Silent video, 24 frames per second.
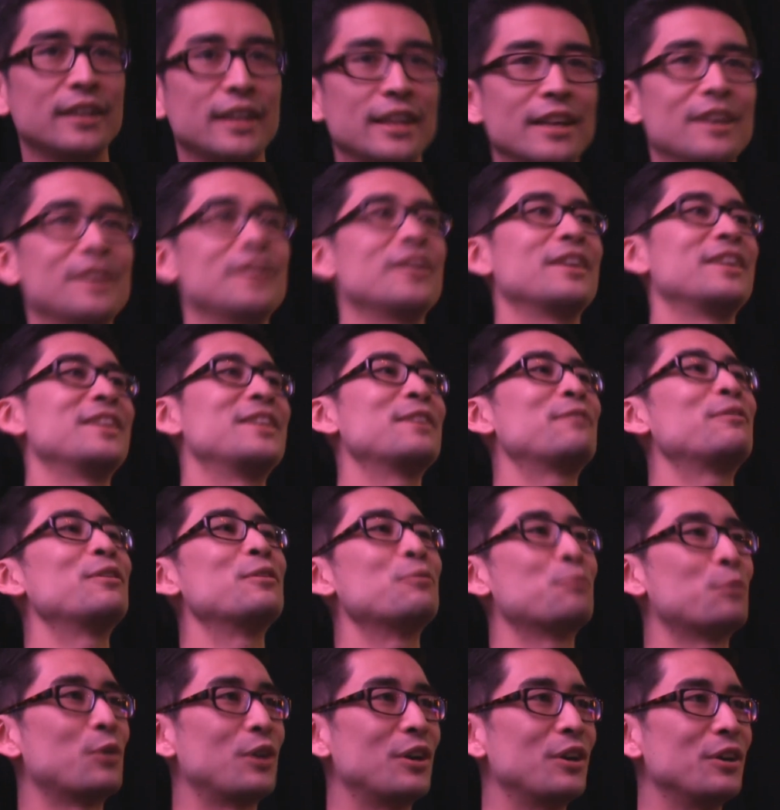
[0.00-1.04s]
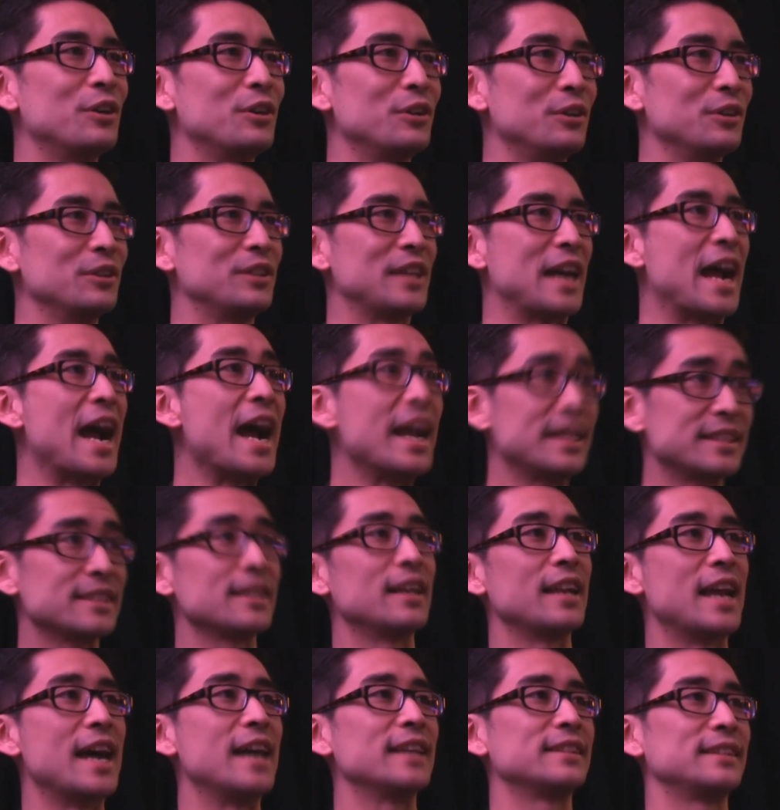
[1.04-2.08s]
you know, in a different world at
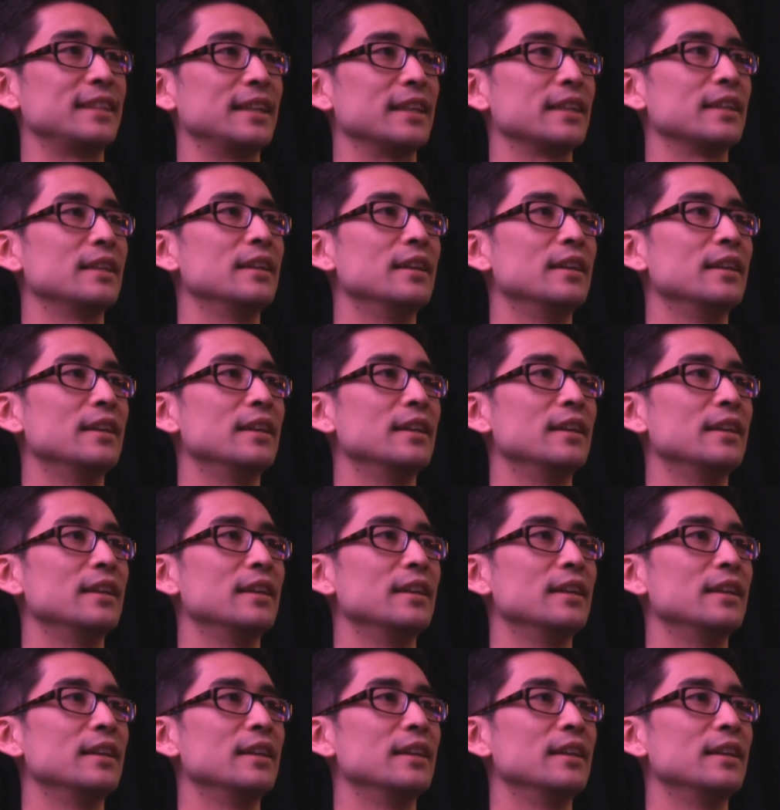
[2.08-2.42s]
Scholastic,